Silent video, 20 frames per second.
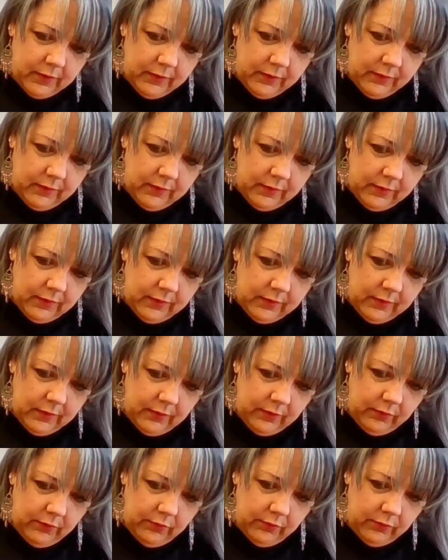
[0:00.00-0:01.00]
because it
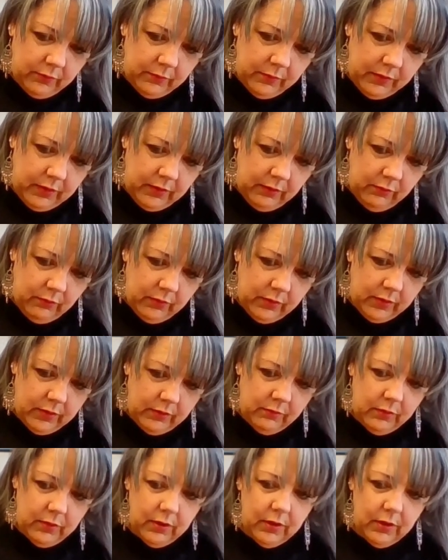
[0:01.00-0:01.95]
tells me when I'm